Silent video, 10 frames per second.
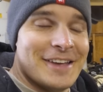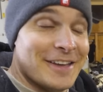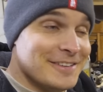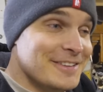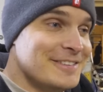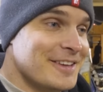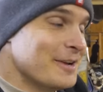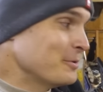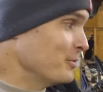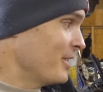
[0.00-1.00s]
I did
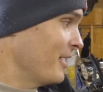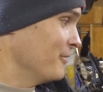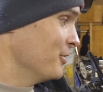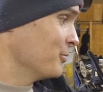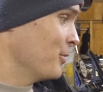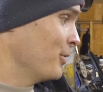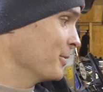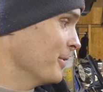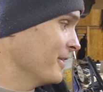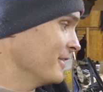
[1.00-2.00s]
say we would have this
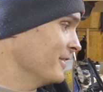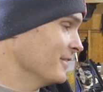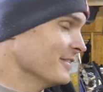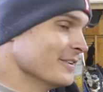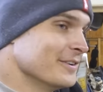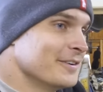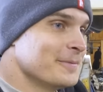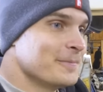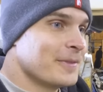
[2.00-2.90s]
rolling by the end of the year,